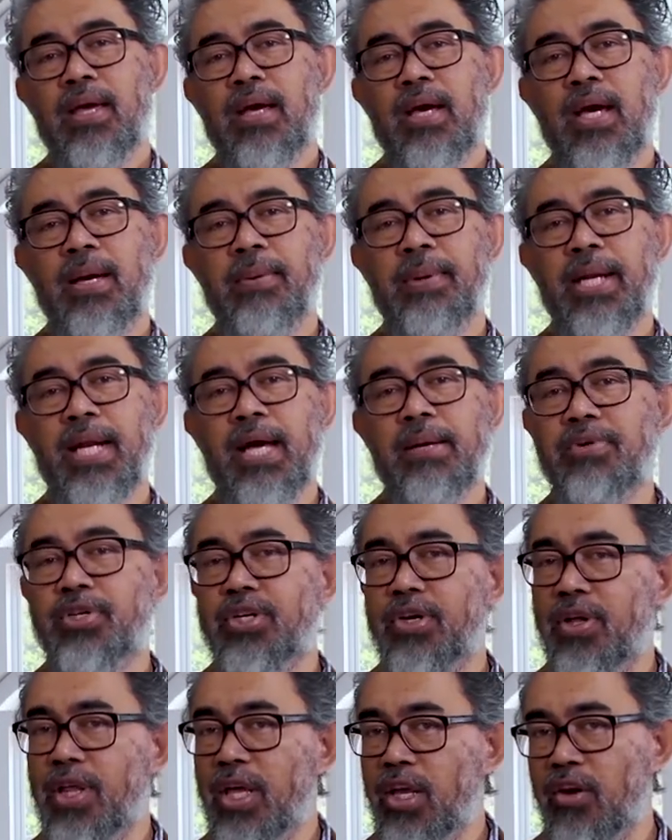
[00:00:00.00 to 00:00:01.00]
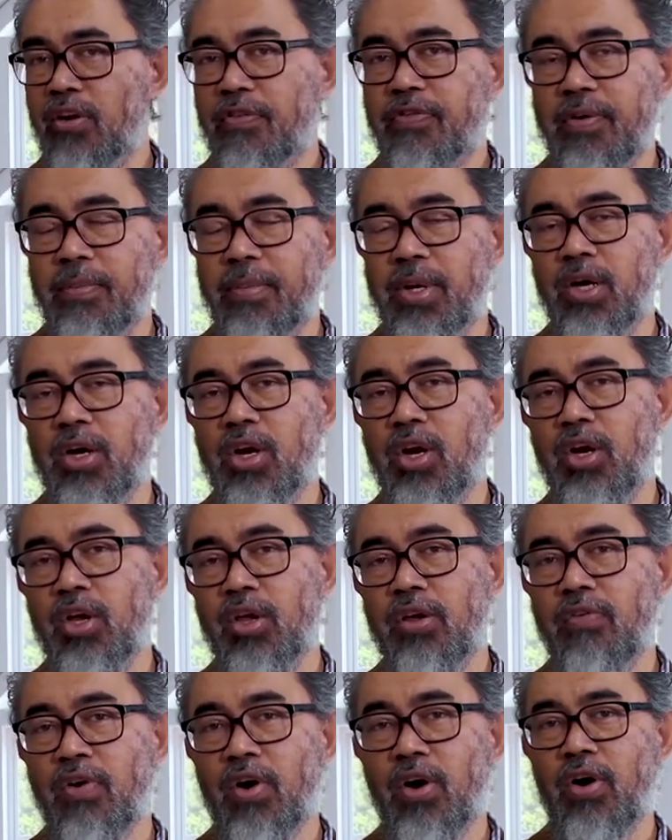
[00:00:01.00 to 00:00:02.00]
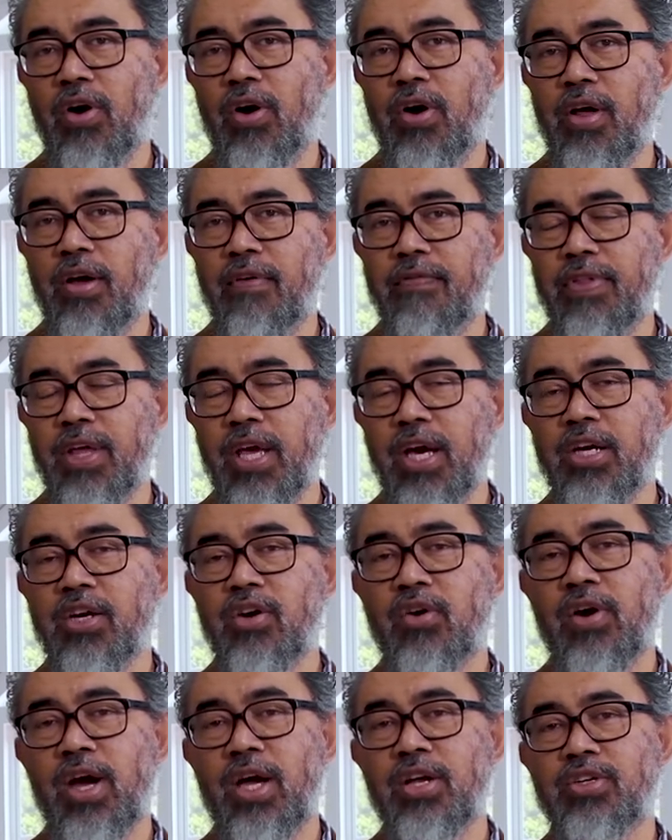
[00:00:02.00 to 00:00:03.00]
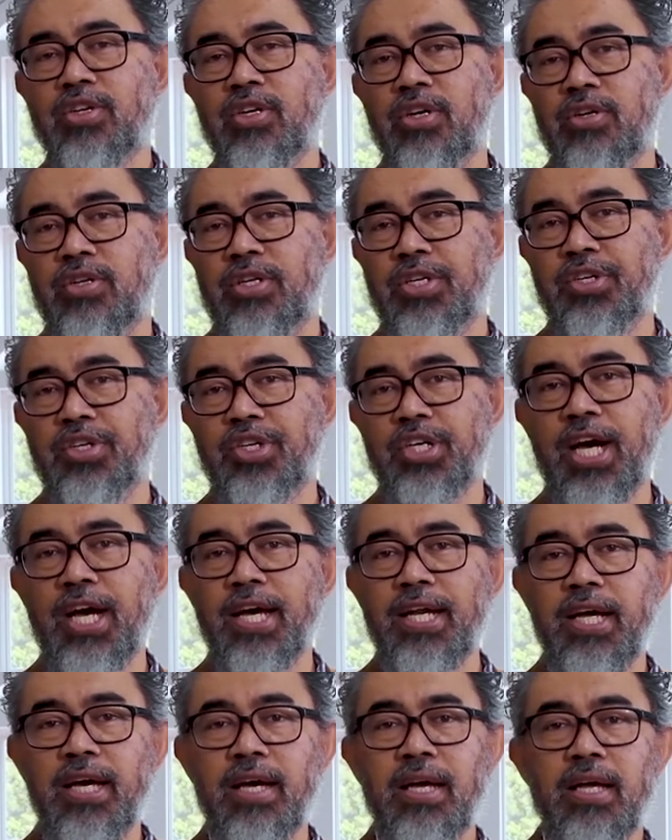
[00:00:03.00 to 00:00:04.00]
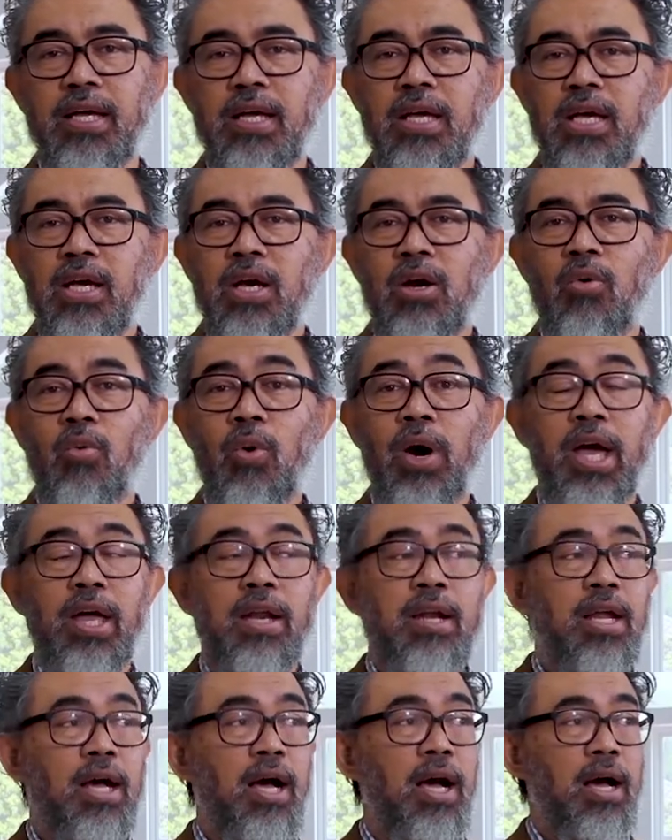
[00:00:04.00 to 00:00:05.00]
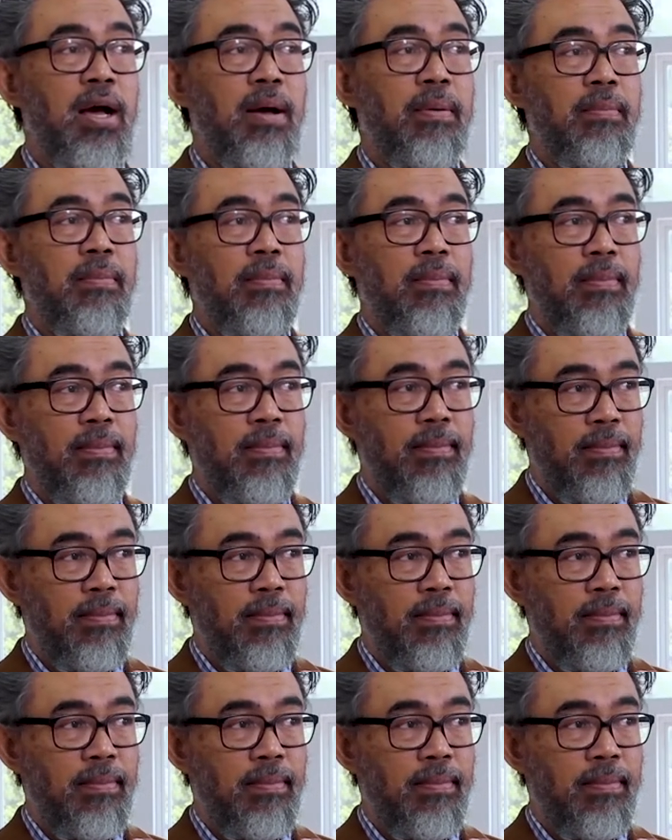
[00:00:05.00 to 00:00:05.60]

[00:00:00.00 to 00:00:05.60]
I mean, I'm sure that you're familiar, you've heard of the underground church in China when um,